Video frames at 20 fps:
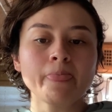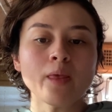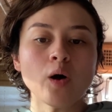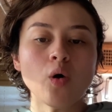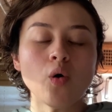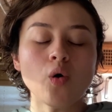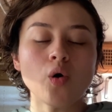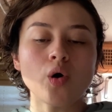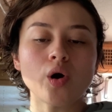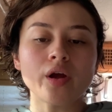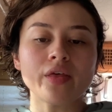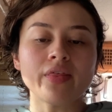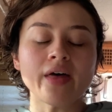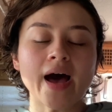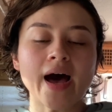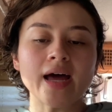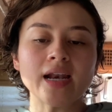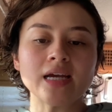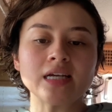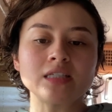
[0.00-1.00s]
or
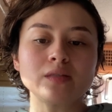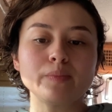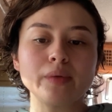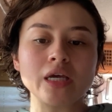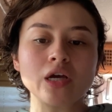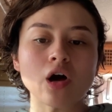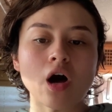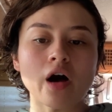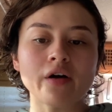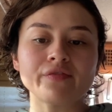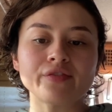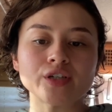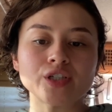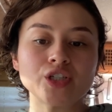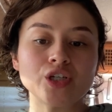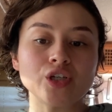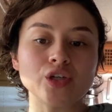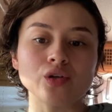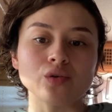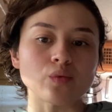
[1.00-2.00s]
that is being offered
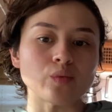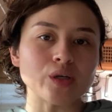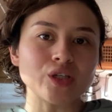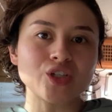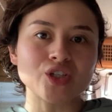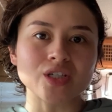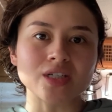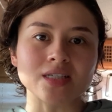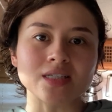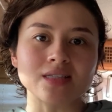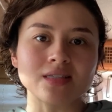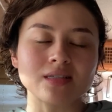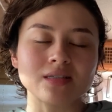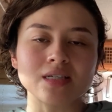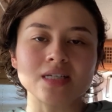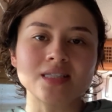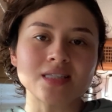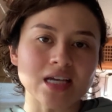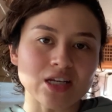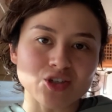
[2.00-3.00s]
to you, which is
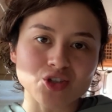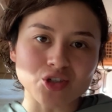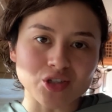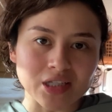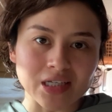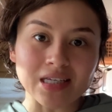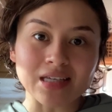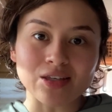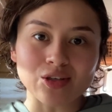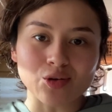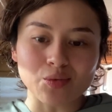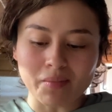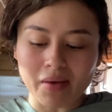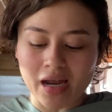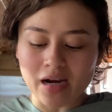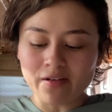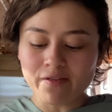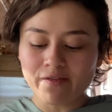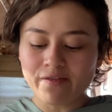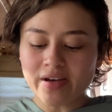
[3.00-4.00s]
essentially you
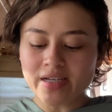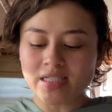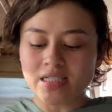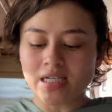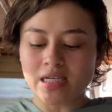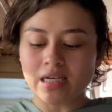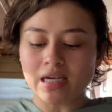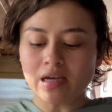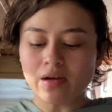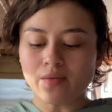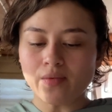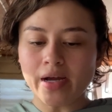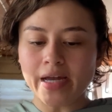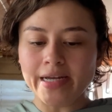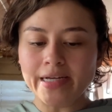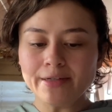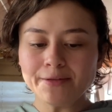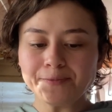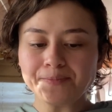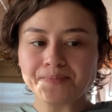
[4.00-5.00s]
manifesting it,
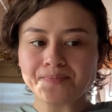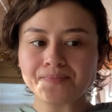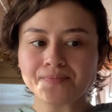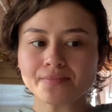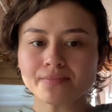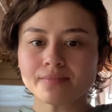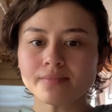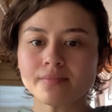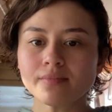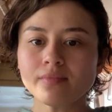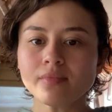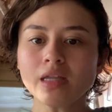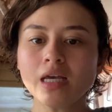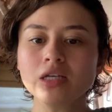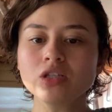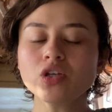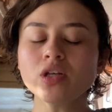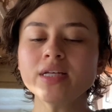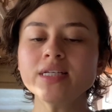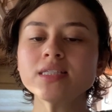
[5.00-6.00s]
right?
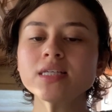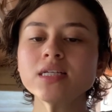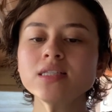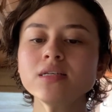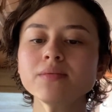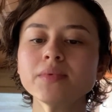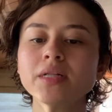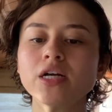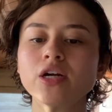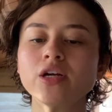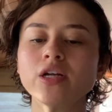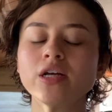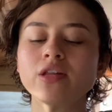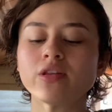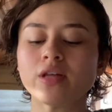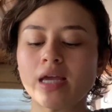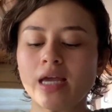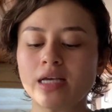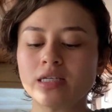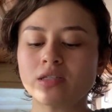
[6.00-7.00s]
So let's get some clarity in
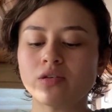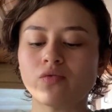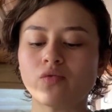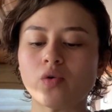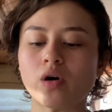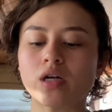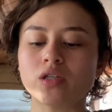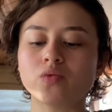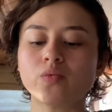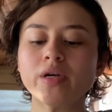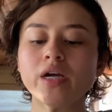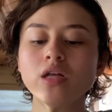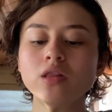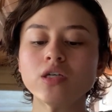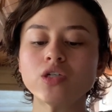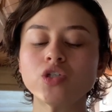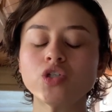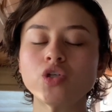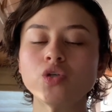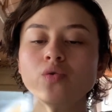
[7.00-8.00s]
the Ace of Wands. We got the
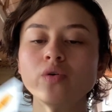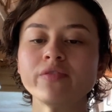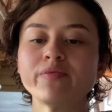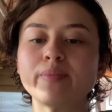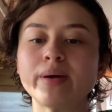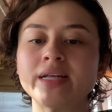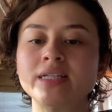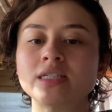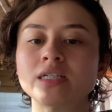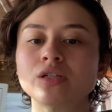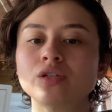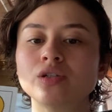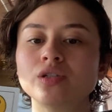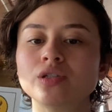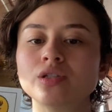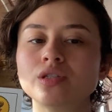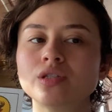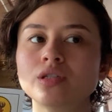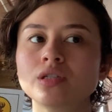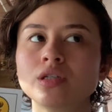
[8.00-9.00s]
Two of
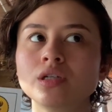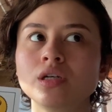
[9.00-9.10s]
Pentacles.